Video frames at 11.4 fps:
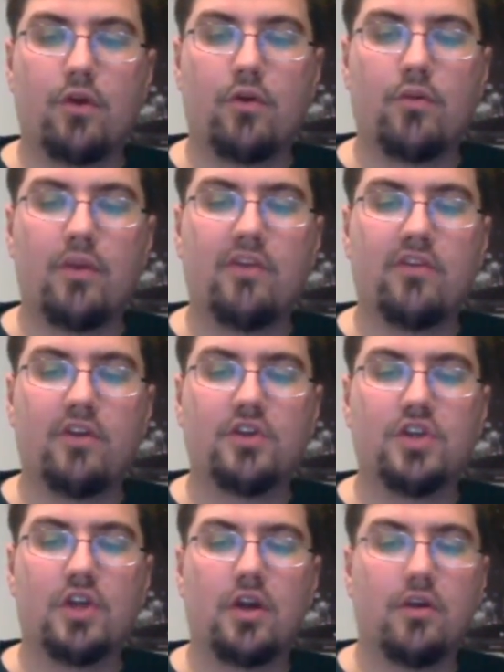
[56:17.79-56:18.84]
a
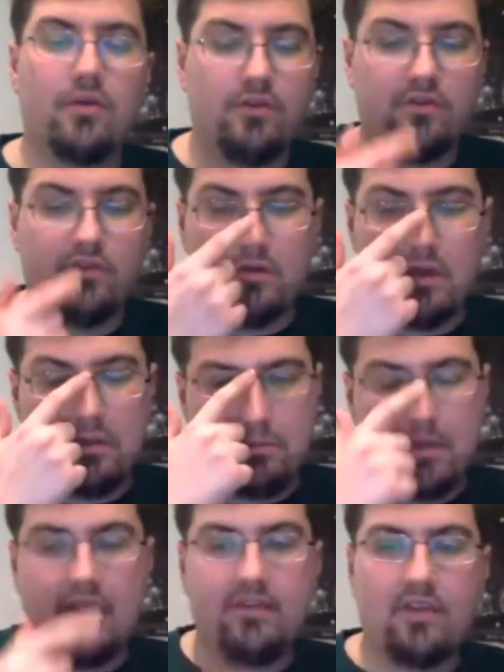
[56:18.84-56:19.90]
researcher who's
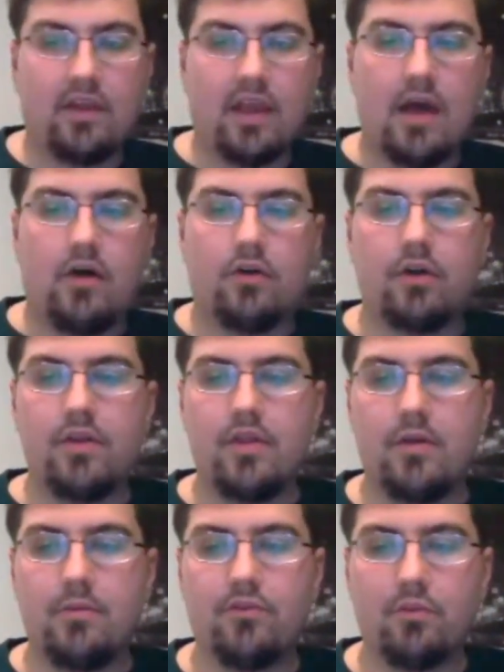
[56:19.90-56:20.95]
doing basic
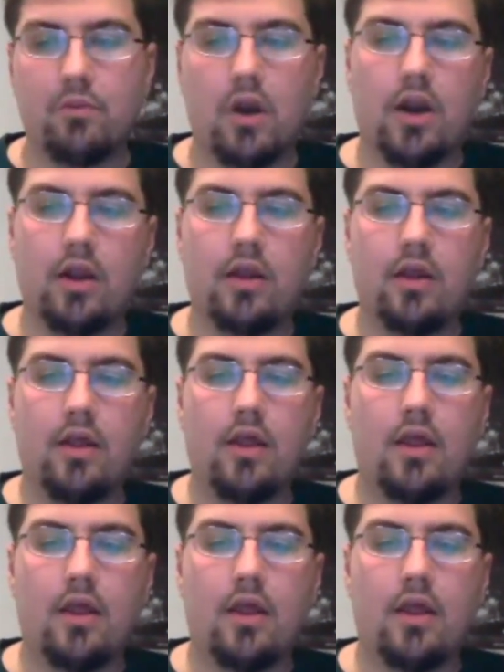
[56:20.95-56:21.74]
algorithms work,